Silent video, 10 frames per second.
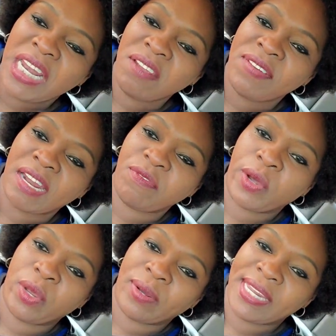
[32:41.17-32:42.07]
that
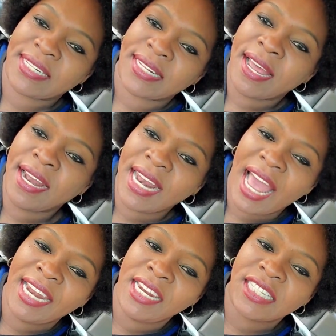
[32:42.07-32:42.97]
for your kids.
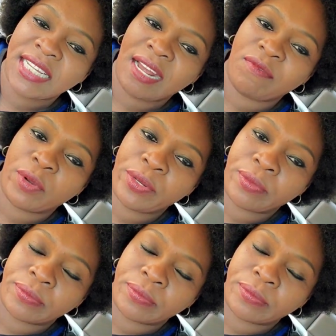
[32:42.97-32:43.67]
Learning is not for you.